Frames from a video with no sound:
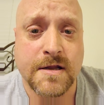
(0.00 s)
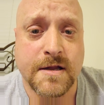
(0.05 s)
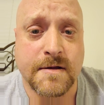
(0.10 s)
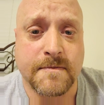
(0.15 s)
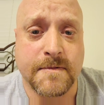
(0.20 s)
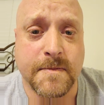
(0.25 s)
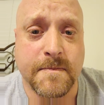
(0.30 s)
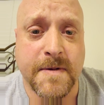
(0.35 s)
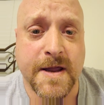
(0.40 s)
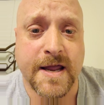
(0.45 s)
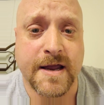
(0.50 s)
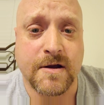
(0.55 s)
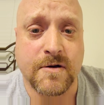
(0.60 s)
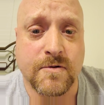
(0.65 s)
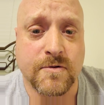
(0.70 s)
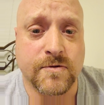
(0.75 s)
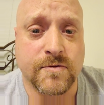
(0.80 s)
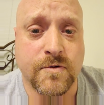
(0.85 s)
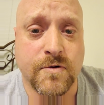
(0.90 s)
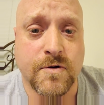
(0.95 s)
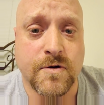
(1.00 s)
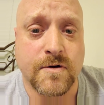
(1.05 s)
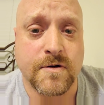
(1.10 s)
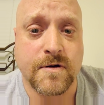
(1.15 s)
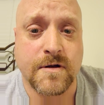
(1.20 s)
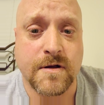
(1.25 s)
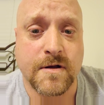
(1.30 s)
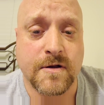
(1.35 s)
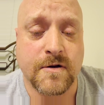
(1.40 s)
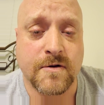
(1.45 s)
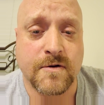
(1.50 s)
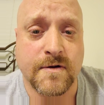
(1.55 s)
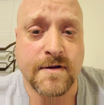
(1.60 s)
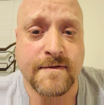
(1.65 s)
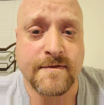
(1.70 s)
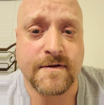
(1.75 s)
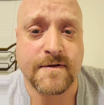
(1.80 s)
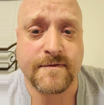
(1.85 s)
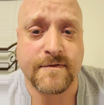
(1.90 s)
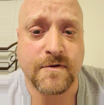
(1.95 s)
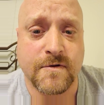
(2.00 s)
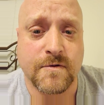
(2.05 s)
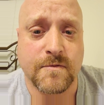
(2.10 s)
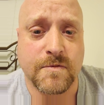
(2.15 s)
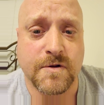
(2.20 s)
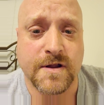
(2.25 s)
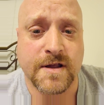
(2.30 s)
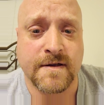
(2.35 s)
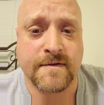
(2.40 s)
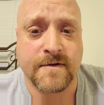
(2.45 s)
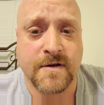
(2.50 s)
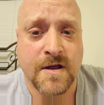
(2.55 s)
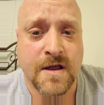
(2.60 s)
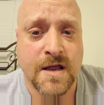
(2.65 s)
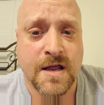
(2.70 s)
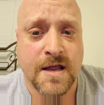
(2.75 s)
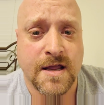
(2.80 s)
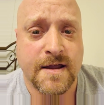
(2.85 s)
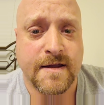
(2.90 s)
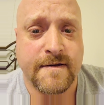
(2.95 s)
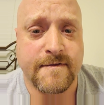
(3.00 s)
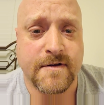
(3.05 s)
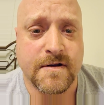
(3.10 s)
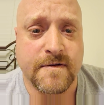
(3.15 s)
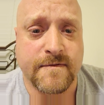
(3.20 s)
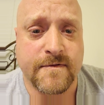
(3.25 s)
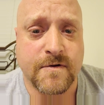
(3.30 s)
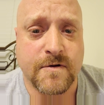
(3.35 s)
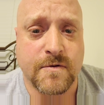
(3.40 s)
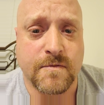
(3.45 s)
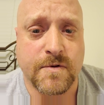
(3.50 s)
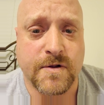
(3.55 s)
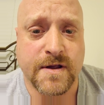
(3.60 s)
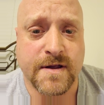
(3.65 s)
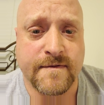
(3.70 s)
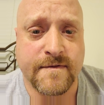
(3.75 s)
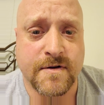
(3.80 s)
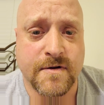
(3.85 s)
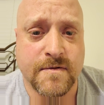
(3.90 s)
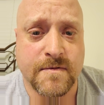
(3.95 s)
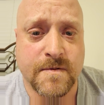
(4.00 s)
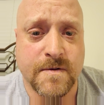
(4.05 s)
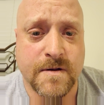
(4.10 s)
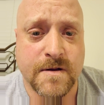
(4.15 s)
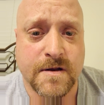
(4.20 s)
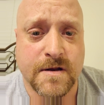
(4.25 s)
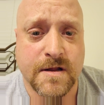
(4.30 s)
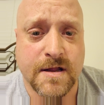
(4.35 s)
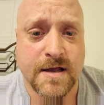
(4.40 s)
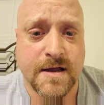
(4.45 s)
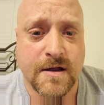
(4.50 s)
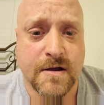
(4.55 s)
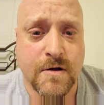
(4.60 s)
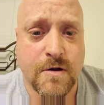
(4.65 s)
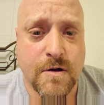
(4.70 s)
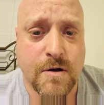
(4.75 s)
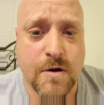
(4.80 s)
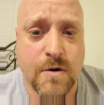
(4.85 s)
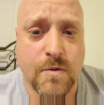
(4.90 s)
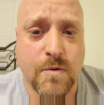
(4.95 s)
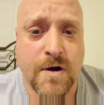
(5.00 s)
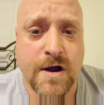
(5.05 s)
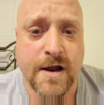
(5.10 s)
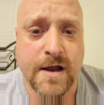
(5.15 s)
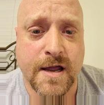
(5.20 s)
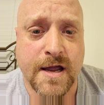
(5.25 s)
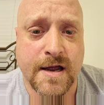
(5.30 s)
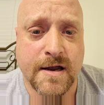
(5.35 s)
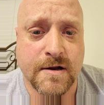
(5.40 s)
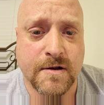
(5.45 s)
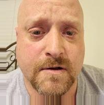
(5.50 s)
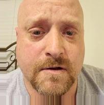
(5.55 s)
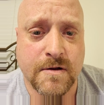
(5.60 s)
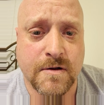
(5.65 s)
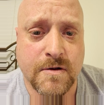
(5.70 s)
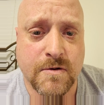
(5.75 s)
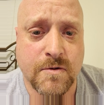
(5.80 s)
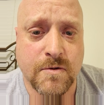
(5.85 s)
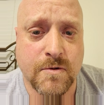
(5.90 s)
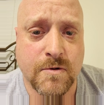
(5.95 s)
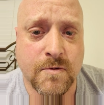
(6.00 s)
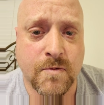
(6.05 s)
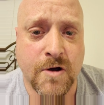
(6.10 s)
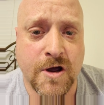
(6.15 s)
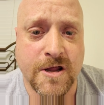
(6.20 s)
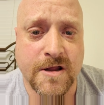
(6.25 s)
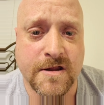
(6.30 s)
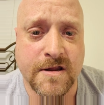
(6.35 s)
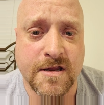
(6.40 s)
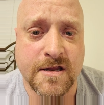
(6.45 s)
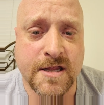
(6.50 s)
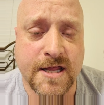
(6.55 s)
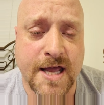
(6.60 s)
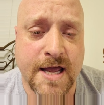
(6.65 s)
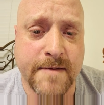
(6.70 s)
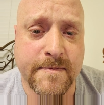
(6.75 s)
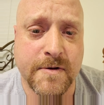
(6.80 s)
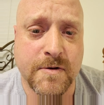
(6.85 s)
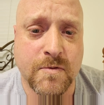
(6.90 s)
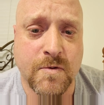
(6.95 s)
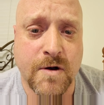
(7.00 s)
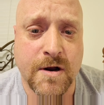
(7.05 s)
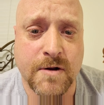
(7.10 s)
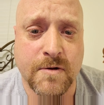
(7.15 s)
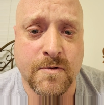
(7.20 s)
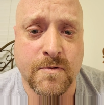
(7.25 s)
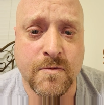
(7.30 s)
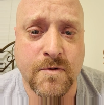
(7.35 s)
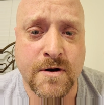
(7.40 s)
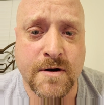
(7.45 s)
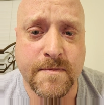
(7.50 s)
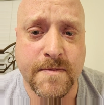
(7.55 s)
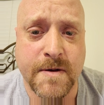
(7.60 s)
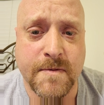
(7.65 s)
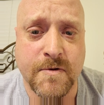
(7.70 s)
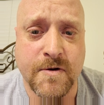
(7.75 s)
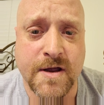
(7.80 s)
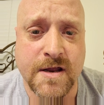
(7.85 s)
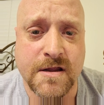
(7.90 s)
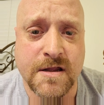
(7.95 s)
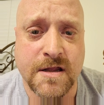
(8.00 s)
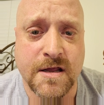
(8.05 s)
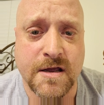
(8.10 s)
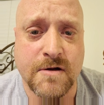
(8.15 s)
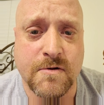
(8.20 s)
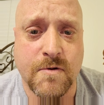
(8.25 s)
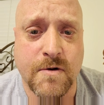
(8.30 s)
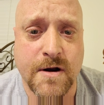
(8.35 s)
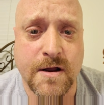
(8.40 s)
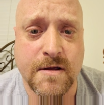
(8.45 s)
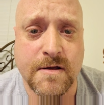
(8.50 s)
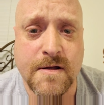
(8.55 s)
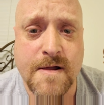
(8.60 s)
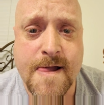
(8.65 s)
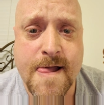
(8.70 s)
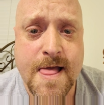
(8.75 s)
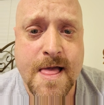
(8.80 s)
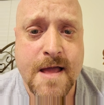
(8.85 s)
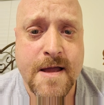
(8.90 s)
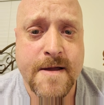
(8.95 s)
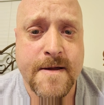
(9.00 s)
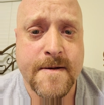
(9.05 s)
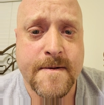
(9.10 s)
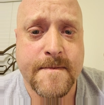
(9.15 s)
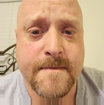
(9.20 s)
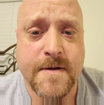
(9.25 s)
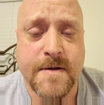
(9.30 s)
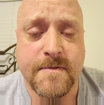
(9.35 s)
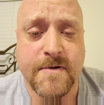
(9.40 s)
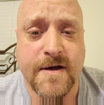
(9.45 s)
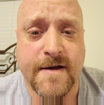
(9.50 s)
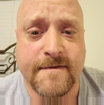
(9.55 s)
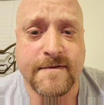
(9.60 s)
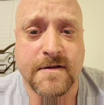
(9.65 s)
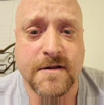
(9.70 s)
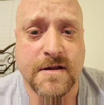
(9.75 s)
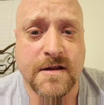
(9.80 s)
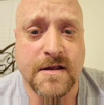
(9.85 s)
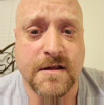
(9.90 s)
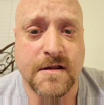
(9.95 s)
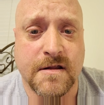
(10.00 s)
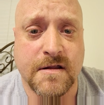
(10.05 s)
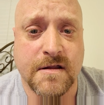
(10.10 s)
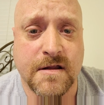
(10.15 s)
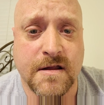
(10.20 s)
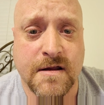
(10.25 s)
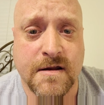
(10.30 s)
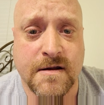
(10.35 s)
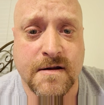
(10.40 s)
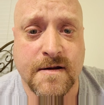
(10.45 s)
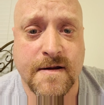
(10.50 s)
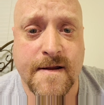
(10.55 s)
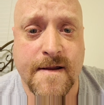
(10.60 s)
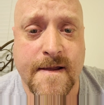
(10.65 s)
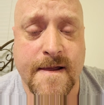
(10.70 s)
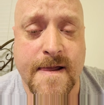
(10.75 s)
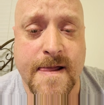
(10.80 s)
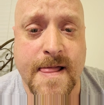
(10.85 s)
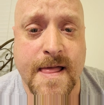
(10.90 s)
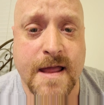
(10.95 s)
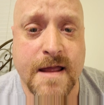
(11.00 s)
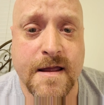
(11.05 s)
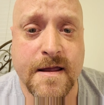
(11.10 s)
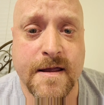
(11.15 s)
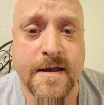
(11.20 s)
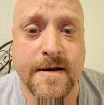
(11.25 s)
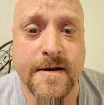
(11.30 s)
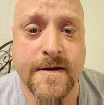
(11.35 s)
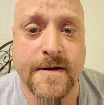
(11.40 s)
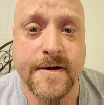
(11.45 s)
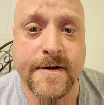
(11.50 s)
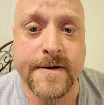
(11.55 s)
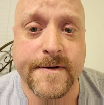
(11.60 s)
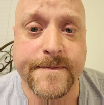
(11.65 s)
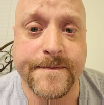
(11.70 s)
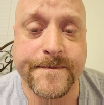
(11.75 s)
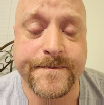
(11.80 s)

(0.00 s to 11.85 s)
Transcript: something bad goes wrong, you know, even if you don't believe, even if you don't believe in them, and like, oh, why God, why does this happen? Why do why do people get sick? Why do people have diseases? And and uh,